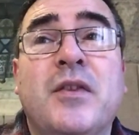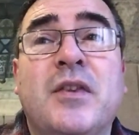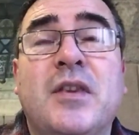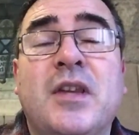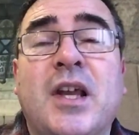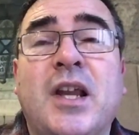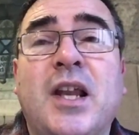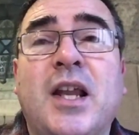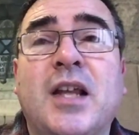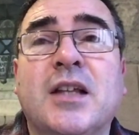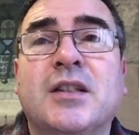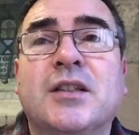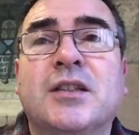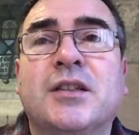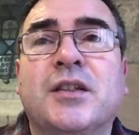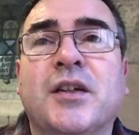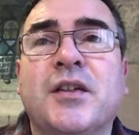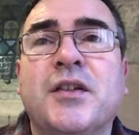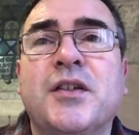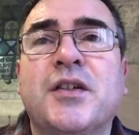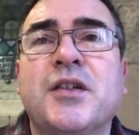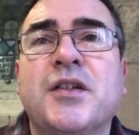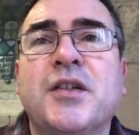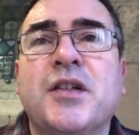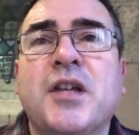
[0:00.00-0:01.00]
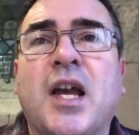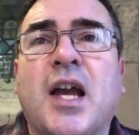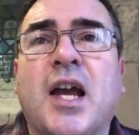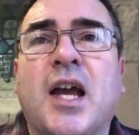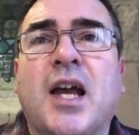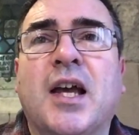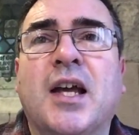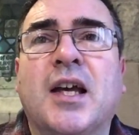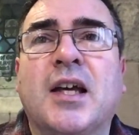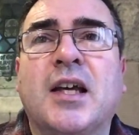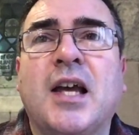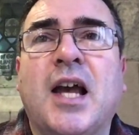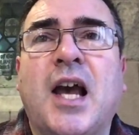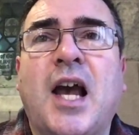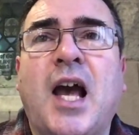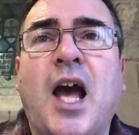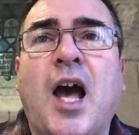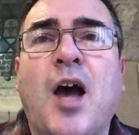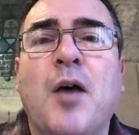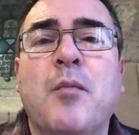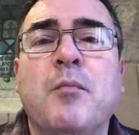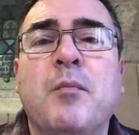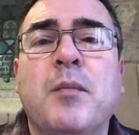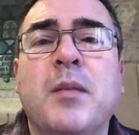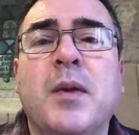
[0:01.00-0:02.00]
That has such
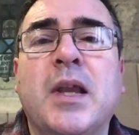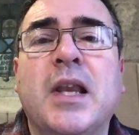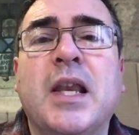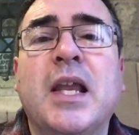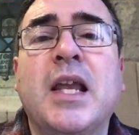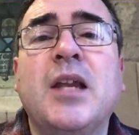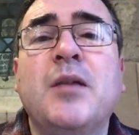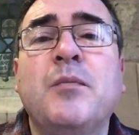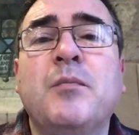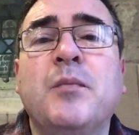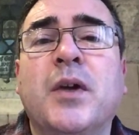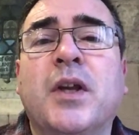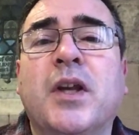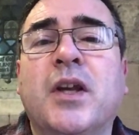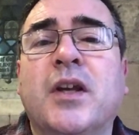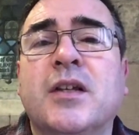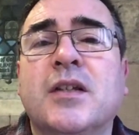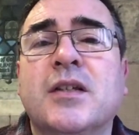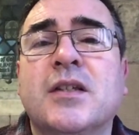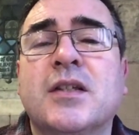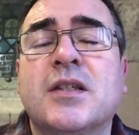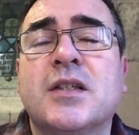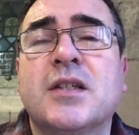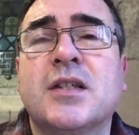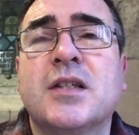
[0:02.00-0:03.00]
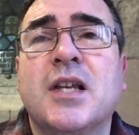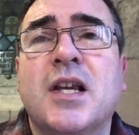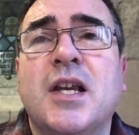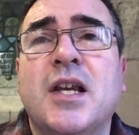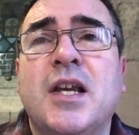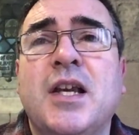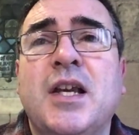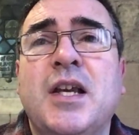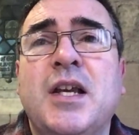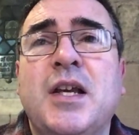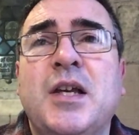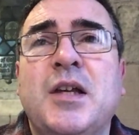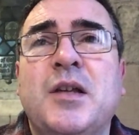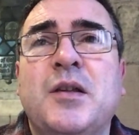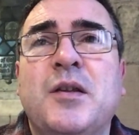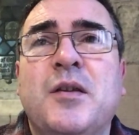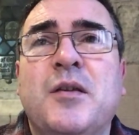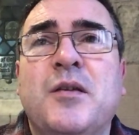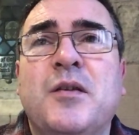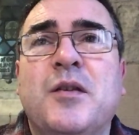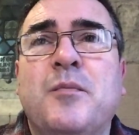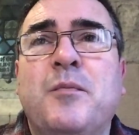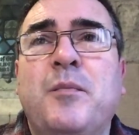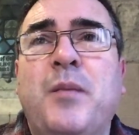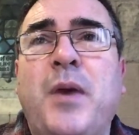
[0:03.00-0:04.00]
a meaning, because
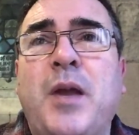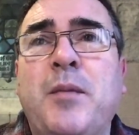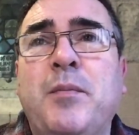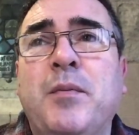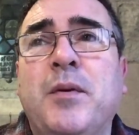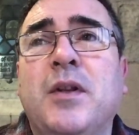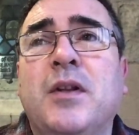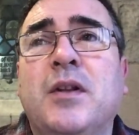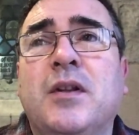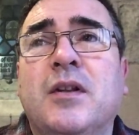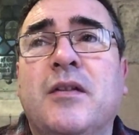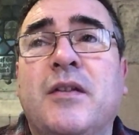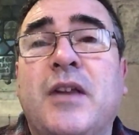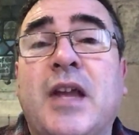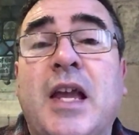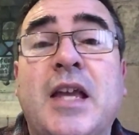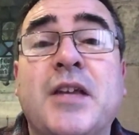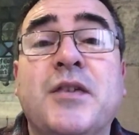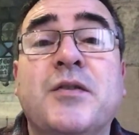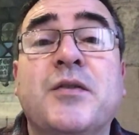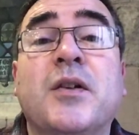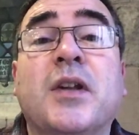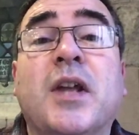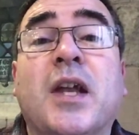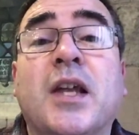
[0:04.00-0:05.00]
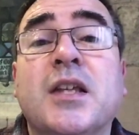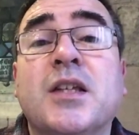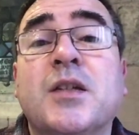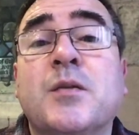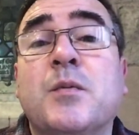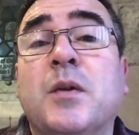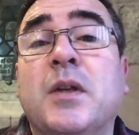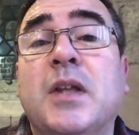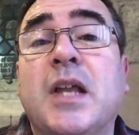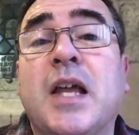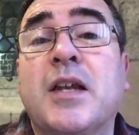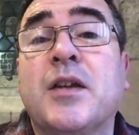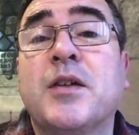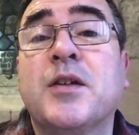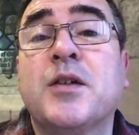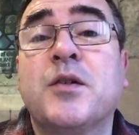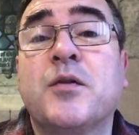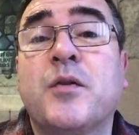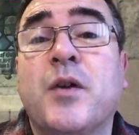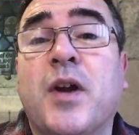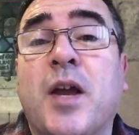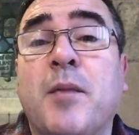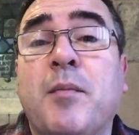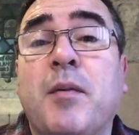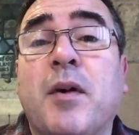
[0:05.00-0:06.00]
the people, the Israelites, were led
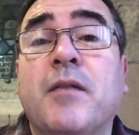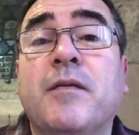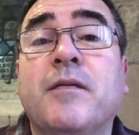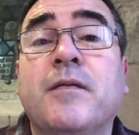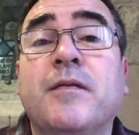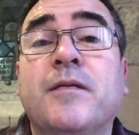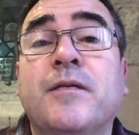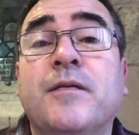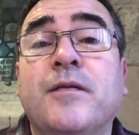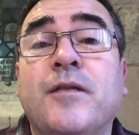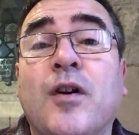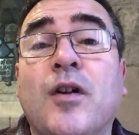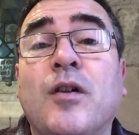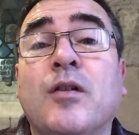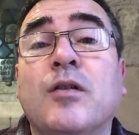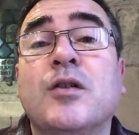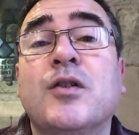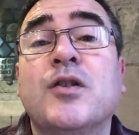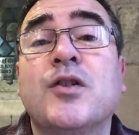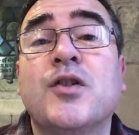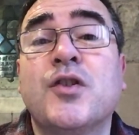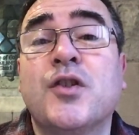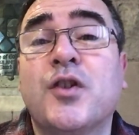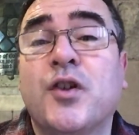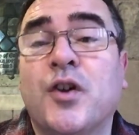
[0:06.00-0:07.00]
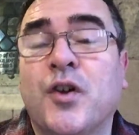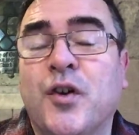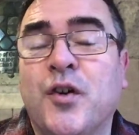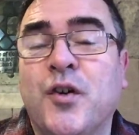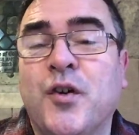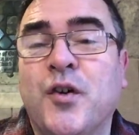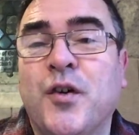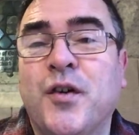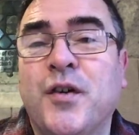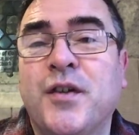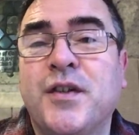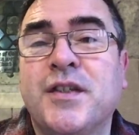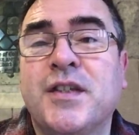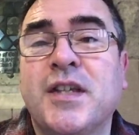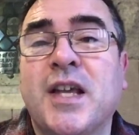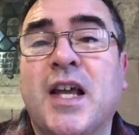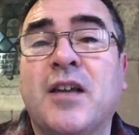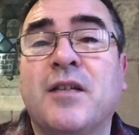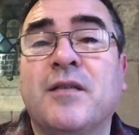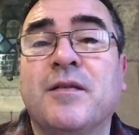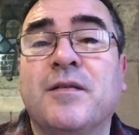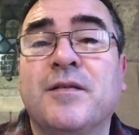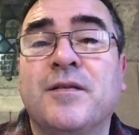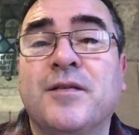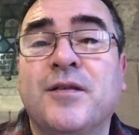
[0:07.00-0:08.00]
astray by false gods
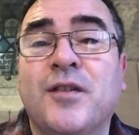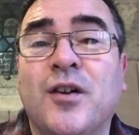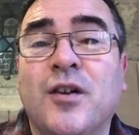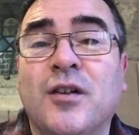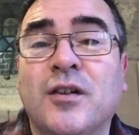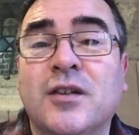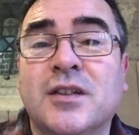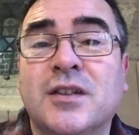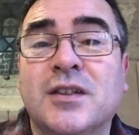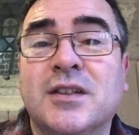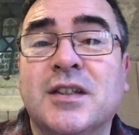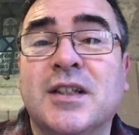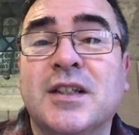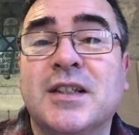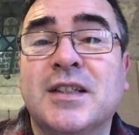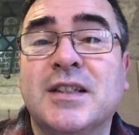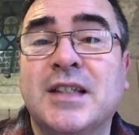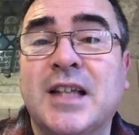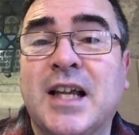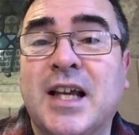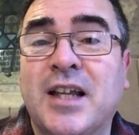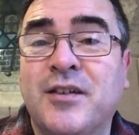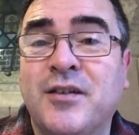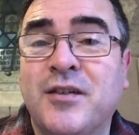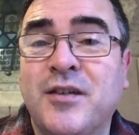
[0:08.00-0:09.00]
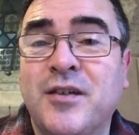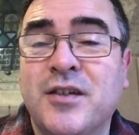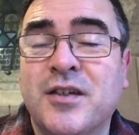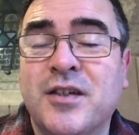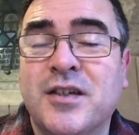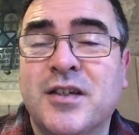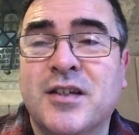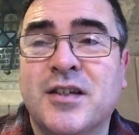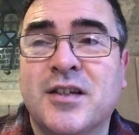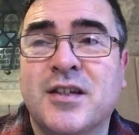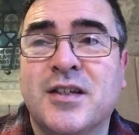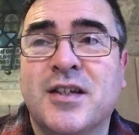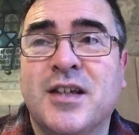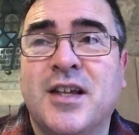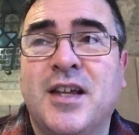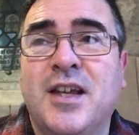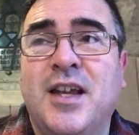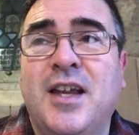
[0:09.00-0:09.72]
and false standards.